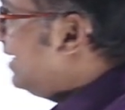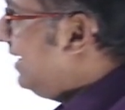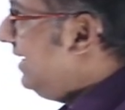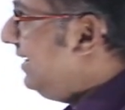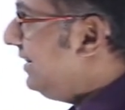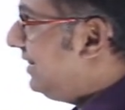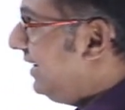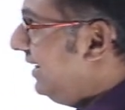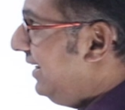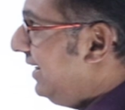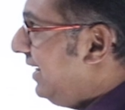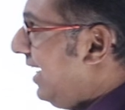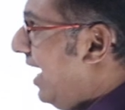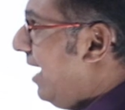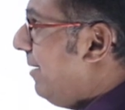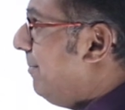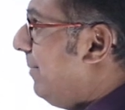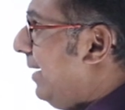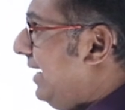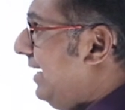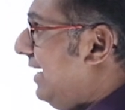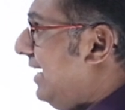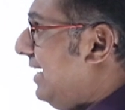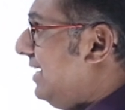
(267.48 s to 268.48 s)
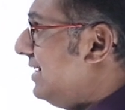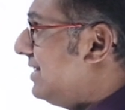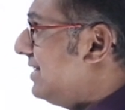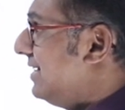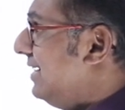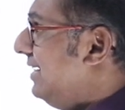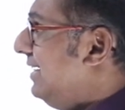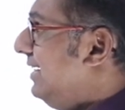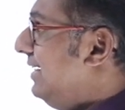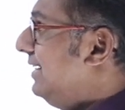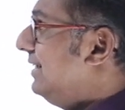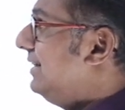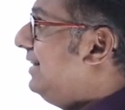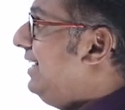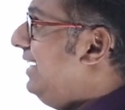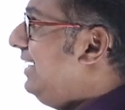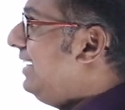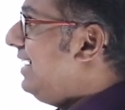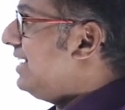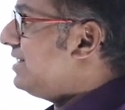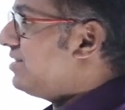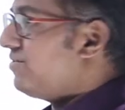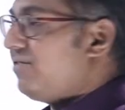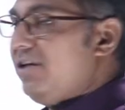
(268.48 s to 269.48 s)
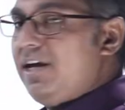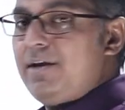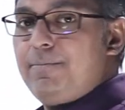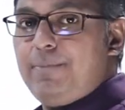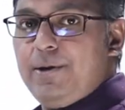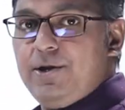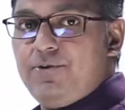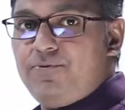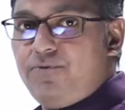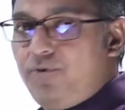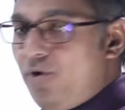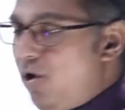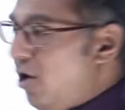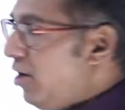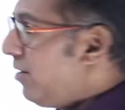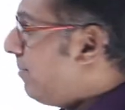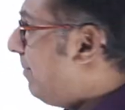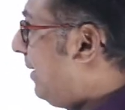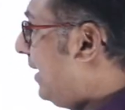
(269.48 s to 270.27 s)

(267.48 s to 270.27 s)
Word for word: 3 theta minus theta square by 4